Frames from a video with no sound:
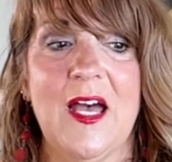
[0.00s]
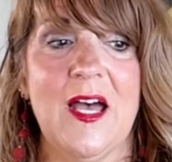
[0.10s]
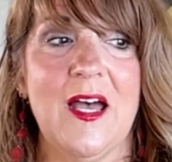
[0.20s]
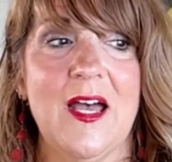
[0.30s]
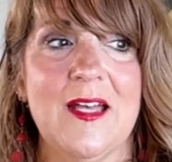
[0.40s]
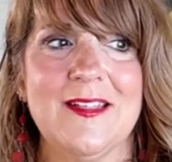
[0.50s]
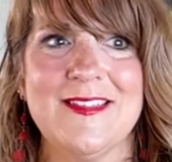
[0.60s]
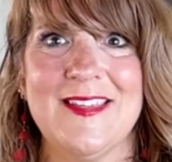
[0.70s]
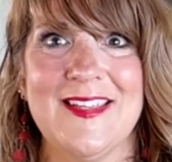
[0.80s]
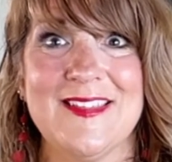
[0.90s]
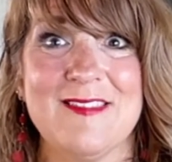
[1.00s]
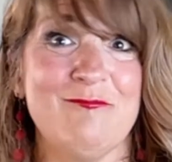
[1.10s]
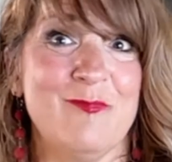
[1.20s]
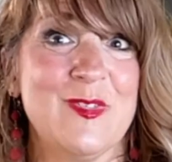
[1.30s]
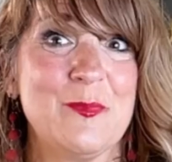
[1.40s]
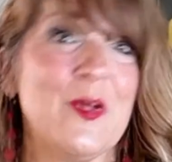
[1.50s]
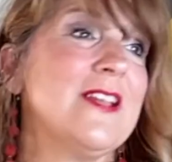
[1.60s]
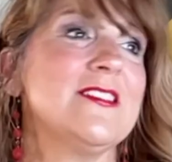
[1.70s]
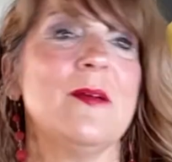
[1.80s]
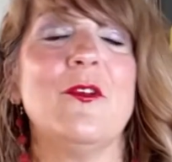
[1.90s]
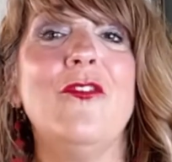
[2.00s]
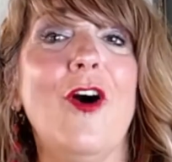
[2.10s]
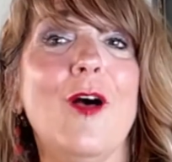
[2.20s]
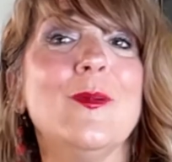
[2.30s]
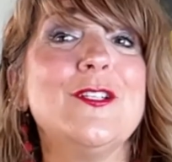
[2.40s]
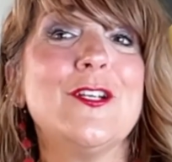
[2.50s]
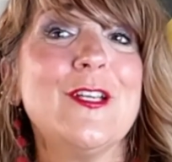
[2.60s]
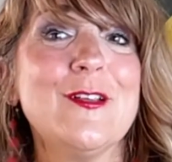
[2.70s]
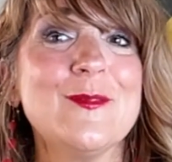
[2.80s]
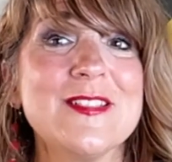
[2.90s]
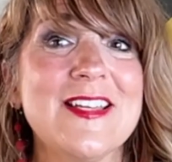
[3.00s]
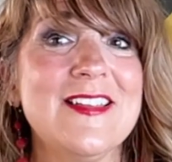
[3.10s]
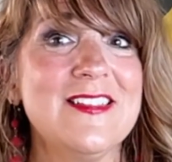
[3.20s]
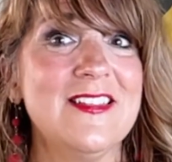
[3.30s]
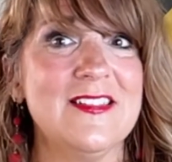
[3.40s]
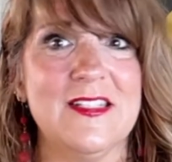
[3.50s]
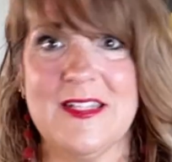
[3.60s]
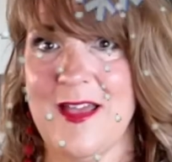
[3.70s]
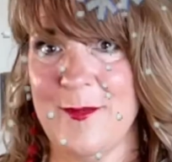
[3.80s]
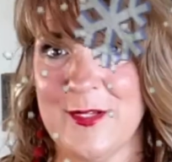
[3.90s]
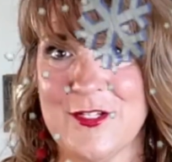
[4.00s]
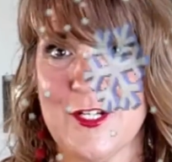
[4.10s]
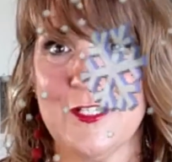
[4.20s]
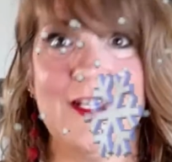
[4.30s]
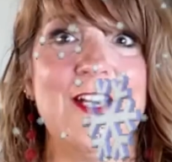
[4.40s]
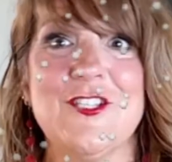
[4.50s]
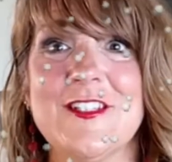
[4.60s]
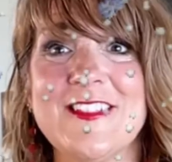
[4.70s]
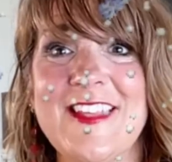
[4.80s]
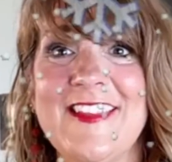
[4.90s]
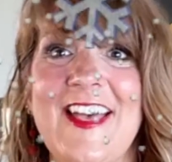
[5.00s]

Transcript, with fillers: Uh, let's say it's spring, summer, fall, winter here in Wisconsin. Not winter, I shouldn't have said